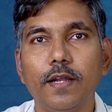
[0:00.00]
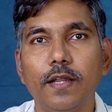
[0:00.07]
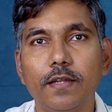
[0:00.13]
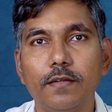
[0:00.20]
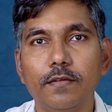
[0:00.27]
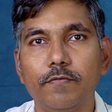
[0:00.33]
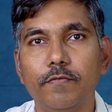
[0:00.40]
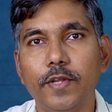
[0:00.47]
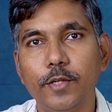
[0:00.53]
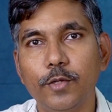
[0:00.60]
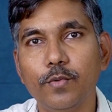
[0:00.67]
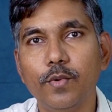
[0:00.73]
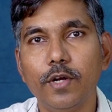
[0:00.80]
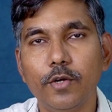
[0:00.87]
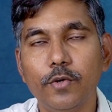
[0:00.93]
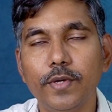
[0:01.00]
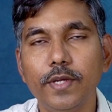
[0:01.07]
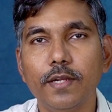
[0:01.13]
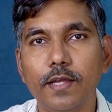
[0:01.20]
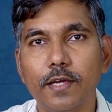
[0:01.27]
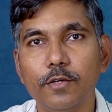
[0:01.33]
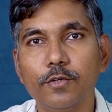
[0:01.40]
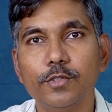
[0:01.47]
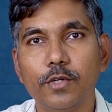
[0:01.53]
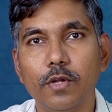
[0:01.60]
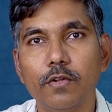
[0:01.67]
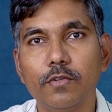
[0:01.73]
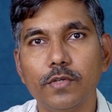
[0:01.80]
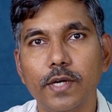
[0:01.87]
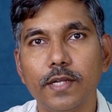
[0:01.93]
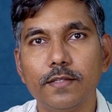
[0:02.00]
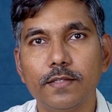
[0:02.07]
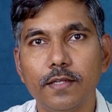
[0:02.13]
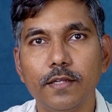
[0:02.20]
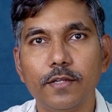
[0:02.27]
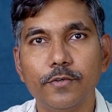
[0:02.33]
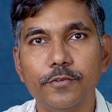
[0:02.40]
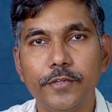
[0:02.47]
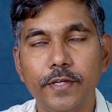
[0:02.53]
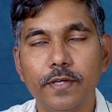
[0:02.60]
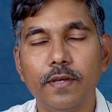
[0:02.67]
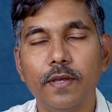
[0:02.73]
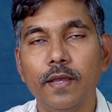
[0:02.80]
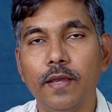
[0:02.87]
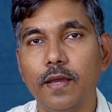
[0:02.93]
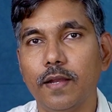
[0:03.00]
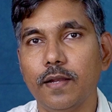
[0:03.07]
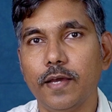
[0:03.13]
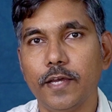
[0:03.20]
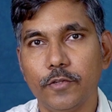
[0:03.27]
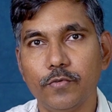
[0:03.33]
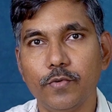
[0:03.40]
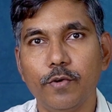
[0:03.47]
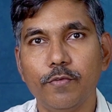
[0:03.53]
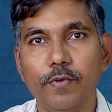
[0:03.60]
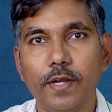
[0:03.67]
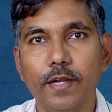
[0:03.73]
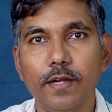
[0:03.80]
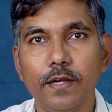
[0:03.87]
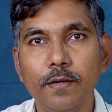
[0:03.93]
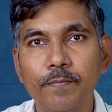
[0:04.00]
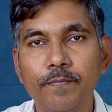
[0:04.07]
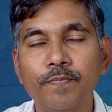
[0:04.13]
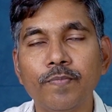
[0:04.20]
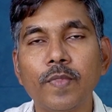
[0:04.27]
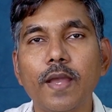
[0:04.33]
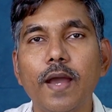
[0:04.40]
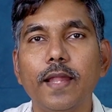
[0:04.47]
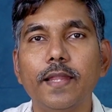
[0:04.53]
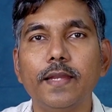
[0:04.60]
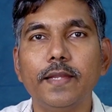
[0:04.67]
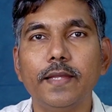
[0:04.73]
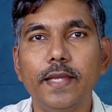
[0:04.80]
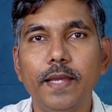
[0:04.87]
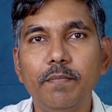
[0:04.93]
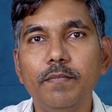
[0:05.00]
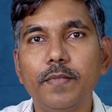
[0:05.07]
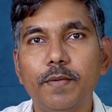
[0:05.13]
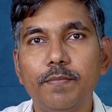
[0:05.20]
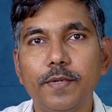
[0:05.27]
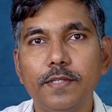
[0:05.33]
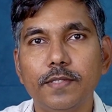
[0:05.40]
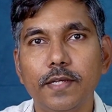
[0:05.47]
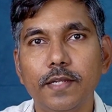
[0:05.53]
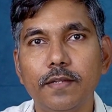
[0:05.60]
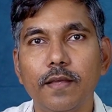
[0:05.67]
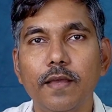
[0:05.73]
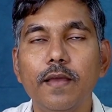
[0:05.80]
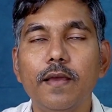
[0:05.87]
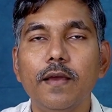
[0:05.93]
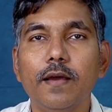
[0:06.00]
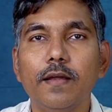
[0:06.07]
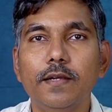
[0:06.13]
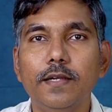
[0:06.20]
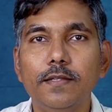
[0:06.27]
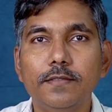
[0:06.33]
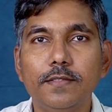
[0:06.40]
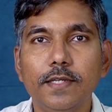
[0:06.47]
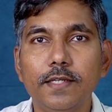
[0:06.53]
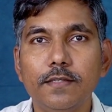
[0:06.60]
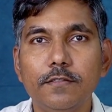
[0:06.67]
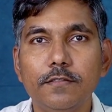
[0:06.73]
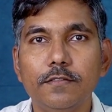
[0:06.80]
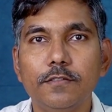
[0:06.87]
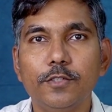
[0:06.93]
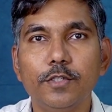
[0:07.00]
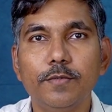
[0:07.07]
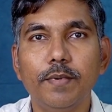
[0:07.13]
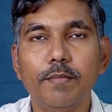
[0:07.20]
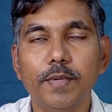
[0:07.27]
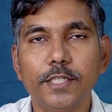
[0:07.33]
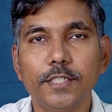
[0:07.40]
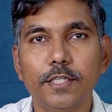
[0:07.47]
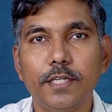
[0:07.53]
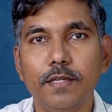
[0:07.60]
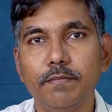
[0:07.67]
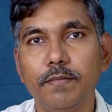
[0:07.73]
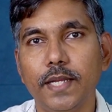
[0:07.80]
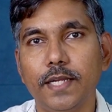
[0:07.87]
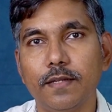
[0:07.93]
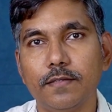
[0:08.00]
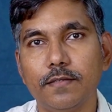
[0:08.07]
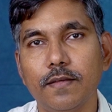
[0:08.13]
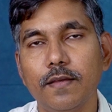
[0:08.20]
And when you are doing, like, you should also consider using an ISO of 100. And then M represent distance should be measured in meters.